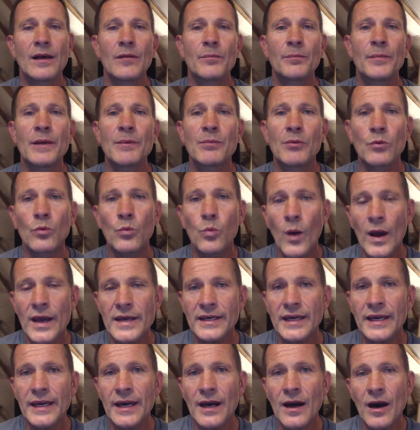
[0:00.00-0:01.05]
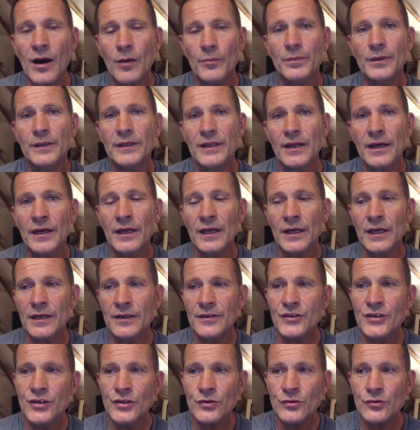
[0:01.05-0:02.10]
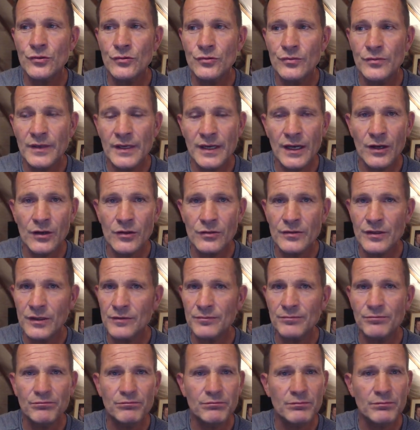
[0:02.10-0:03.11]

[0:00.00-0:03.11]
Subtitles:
waking up to the